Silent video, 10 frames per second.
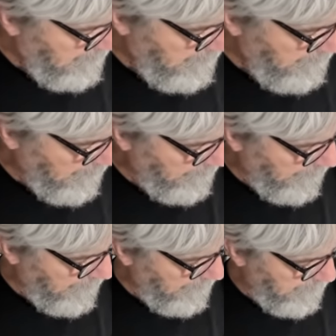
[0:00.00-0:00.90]
let me
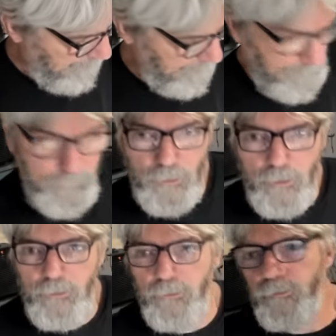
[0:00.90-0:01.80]
find a place.
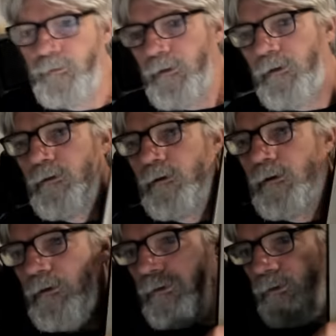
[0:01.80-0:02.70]
You'll see
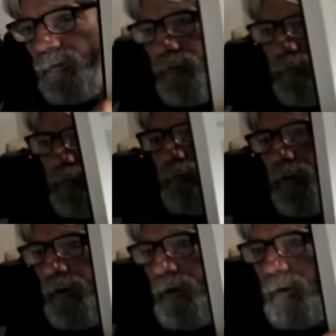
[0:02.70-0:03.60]
there's
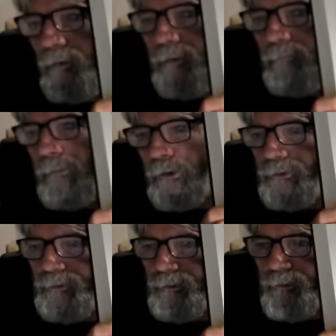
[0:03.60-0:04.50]
what they call the
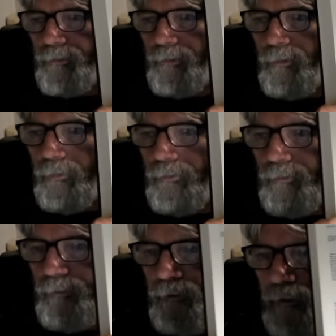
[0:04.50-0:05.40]
marginal
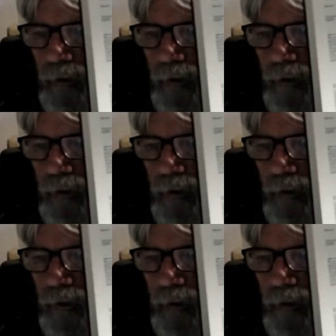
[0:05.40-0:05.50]
notes.